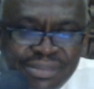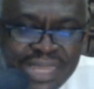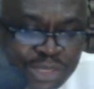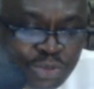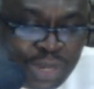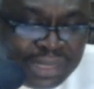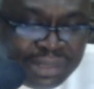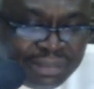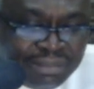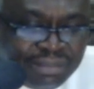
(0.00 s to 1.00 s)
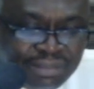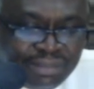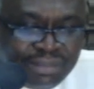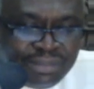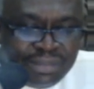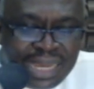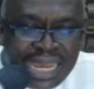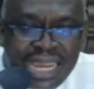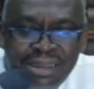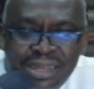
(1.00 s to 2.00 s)
That's why
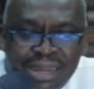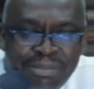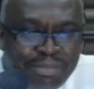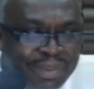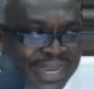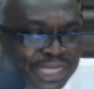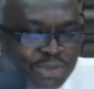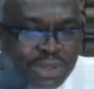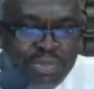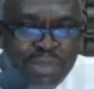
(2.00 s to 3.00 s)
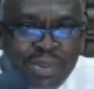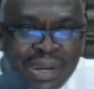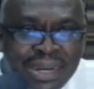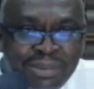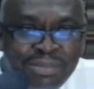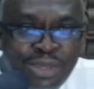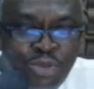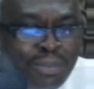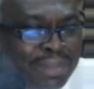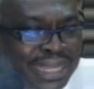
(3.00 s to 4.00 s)
I, am blessed with people around me.
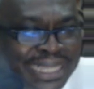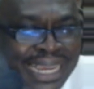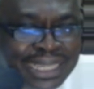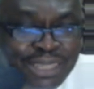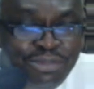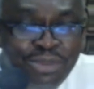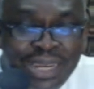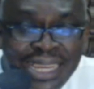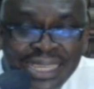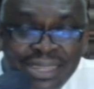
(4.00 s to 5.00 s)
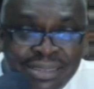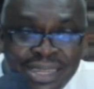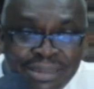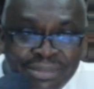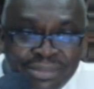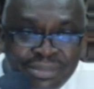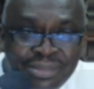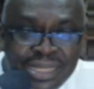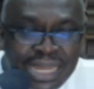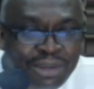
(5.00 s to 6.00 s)
No matter if you like kill them,
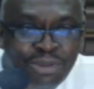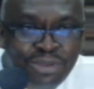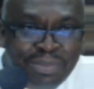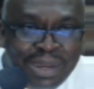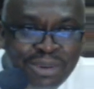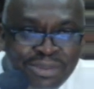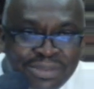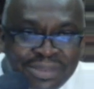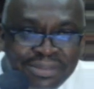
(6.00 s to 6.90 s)
they're not going to back off.